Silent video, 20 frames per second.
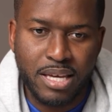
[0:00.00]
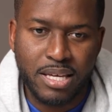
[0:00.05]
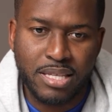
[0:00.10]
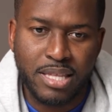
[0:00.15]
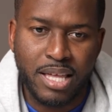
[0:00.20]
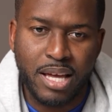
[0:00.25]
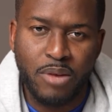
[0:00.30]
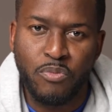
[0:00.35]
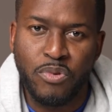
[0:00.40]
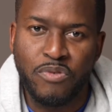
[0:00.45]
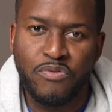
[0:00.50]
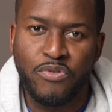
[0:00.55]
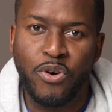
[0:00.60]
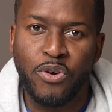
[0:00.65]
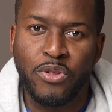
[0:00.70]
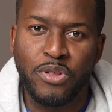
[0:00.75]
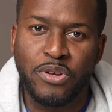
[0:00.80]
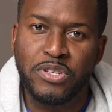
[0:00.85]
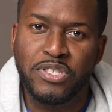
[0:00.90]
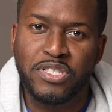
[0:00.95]
that we've
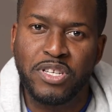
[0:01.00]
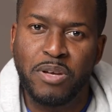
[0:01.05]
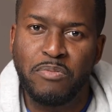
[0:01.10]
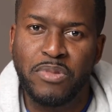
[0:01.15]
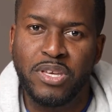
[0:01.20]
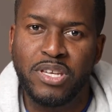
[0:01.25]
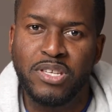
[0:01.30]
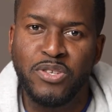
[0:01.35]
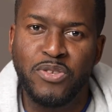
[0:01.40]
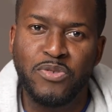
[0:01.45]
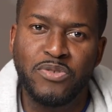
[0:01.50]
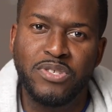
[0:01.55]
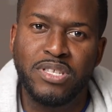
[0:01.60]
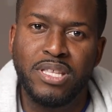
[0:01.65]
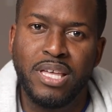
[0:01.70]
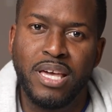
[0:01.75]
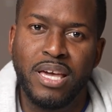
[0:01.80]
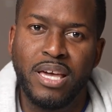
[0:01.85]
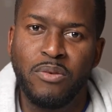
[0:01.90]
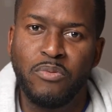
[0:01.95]
all learned something new
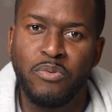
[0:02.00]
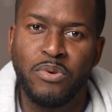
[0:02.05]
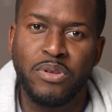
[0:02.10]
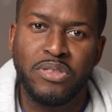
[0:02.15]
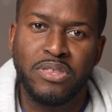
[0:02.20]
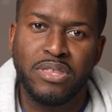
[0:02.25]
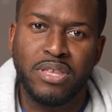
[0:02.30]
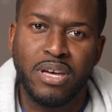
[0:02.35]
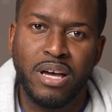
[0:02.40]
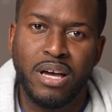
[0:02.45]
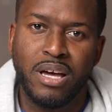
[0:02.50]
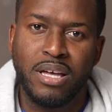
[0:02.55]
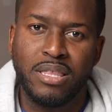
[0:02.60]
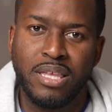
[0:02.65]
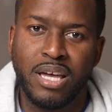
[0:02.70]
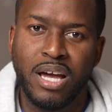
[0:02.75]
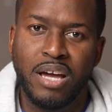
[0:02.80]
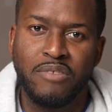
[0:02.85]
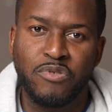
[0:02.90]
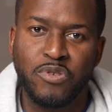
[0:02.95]
today with the
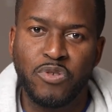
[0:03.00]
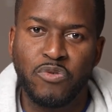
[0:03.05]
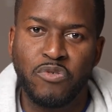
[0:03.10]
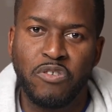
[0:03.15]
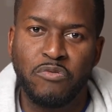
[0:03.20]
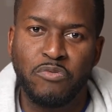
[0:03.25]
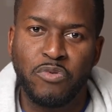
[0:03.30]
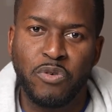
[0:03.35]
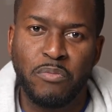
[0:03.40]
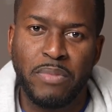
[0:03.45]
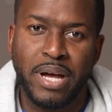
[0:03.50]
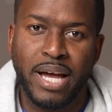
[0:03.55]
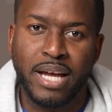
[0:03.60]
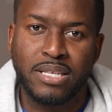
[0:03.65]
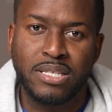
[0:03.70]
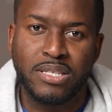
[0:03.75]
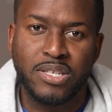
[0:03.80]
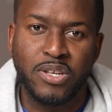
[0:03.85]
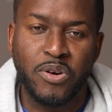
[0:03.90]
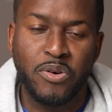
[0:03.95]
iPhone 12 Pro
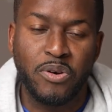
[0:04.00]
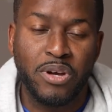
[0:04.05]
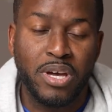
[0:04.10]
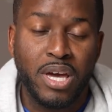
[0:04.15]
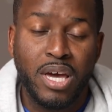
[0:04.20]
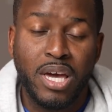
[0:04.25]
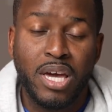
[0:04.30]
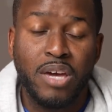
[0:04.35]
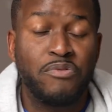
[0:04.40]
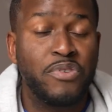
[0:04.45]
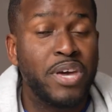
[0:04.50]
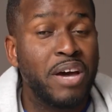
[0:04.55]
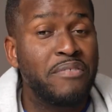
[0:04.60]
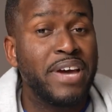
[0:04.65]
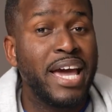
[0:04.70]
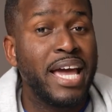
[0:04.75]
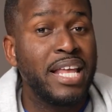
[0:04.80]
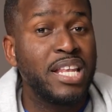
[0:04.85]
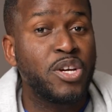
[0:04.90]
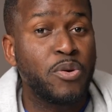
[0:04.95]
Max. So if you
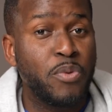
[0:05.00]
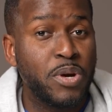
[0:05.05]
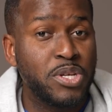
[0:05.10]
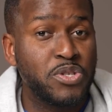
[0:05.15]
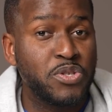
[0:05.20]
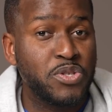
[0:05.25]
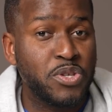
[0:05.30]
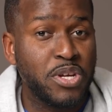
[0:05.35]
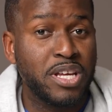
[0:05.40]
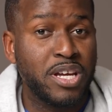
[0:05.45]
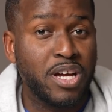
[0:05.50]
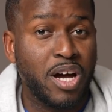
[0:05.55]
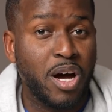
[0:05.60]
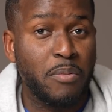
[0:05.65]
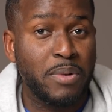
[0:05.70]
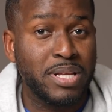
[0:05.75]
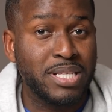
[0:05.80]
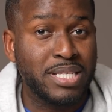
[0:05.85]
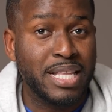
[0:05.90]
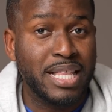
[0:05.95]
have any questions or any
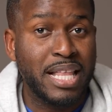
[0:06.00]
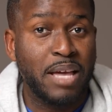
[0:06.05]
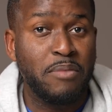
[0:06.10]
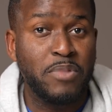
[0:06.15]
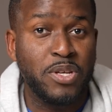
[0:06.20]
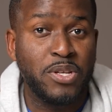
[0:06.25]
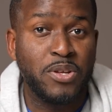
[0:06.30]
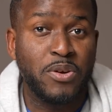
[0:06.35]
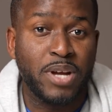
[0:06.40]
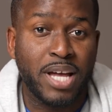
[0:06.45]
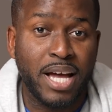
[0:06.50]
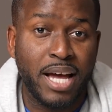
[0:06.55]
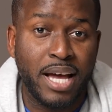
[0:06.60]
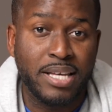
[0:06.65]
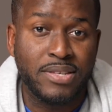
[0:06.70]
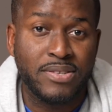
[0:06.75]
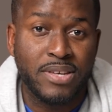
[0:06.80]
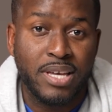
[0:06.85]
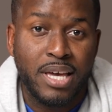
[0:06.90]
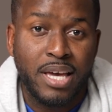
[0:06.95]
comments, let me know,
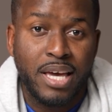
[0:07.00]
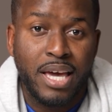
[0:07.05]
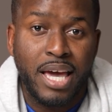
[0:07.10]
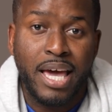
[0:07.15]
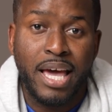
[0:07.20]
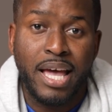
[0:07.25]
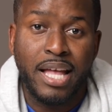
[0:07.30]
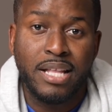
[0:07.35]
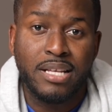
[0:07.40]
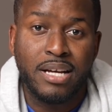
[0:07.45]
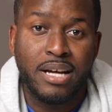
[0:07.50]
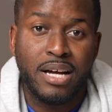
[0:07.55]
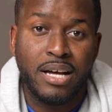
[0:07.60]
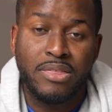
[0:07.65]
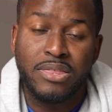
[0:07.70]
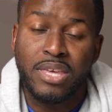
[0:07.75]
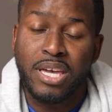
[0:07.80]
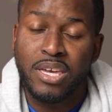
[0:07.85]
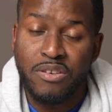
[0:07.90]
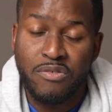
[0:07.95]
guys. And
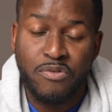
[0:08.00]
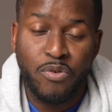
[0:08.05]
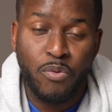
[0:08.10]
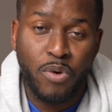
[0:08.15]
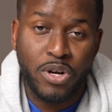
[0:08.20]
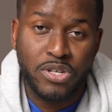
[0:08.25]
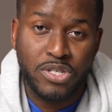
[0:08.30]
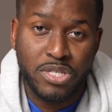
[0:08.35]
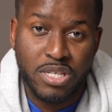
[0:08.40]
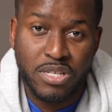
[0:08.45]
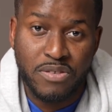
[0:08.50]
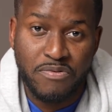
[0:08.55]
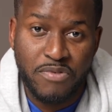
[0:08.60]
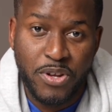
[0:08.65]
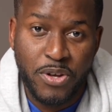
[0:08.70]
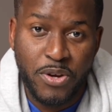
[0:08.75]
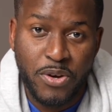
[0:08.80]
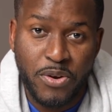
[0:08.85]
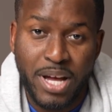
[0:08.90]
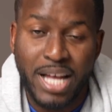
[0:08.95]
thank you for watching this
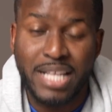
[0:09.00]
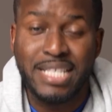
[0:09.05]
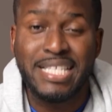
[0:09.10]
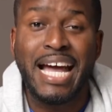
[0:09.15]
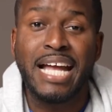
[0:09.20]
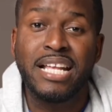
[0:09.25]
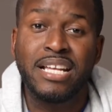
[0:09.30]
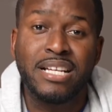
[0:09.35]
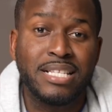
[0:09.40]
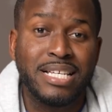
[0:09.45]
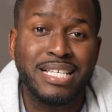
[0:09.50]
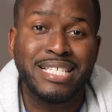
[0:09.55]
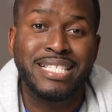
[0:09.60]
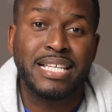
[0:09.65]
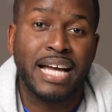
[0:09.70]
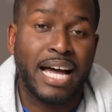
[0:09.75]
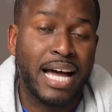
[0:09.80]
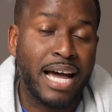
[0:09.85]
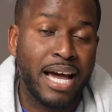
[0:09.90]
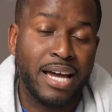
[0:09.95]
video. And Danielle is
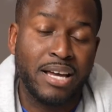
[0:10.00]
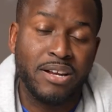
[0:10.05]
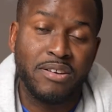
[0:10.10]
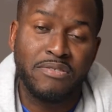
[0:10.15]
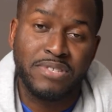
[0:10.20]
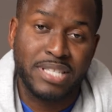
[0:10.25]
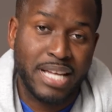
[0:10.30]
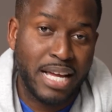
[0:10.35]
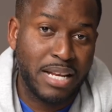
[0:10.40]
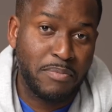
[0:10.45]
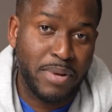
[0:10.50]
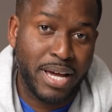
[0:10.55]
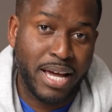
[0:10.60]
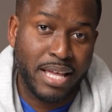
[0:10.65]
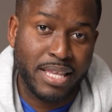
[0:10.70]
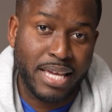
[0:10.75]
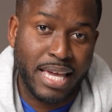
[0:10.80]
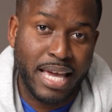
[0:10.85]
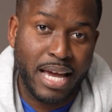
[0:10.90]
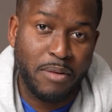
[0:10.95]
tired of standing
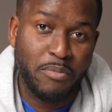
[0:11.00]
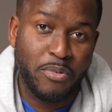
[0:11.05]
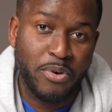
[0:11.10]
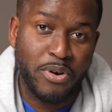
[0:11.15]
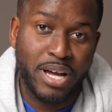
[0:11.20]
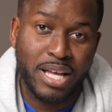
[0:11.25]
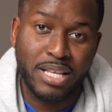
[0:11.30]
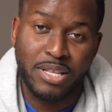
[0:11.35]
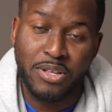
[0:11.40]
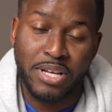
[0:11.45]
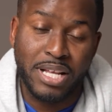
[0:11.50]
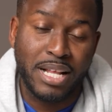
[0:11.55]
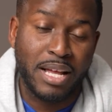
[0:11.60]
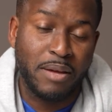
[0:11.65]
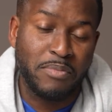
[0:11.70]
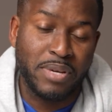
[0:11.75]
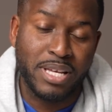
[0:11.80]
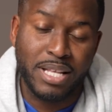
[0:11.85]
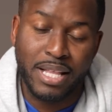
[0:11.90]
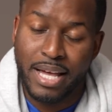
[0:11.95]
behind the camera and looking
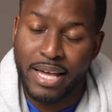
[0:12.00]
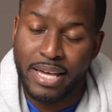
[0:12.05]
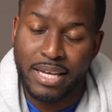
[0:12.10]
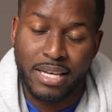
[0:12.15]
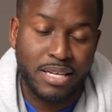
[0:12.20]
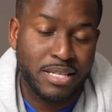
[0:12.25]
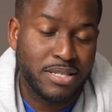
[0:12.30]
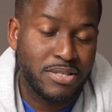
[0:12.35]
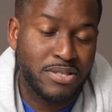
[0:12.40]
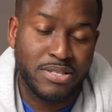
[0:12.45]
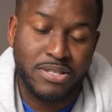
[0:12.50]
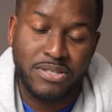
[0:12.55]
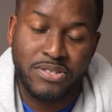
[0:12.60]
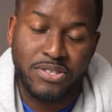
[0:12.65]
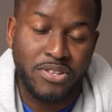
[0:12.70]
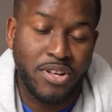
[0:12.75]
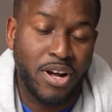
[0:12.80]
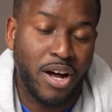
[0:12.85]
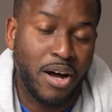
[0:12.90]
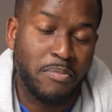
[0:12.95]
at me like, just
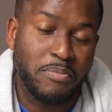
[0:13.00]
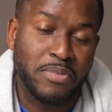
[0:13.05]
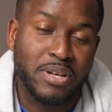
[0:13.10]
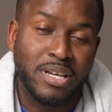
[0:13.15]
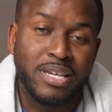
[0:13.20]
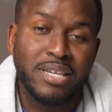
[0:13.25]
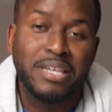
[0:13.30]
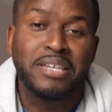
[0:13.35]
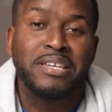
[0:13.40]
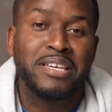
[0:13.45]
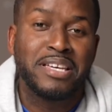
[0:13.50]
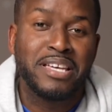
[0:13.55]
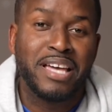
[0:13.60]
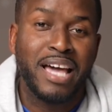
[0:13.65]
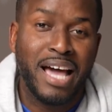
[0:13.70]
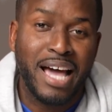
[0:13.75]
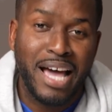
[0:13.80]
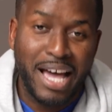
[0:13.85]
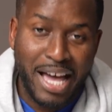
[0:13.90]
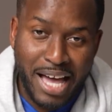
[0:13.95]
stop.
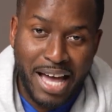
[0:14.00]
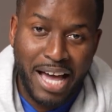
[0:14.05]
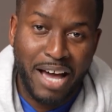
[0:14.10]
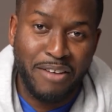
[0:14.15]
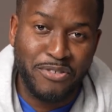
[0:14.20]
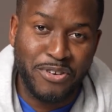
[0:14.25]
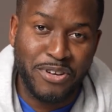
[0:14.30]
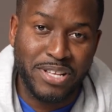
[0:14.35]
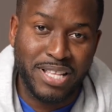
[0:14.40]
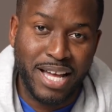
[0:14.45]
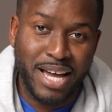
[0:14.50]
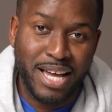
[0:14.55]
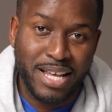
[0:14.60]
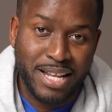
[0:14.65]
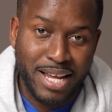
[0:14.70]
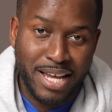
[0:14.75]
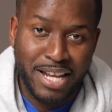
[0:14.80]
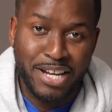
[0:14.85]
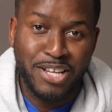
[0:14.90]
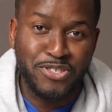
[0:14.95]
Have a good night
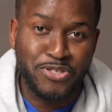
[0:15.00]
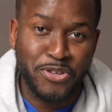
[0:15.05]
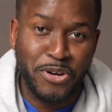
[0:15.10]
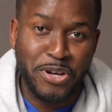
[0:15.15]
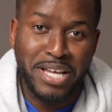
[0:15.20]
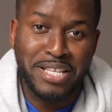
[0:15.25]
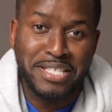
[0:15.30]
and enjoy your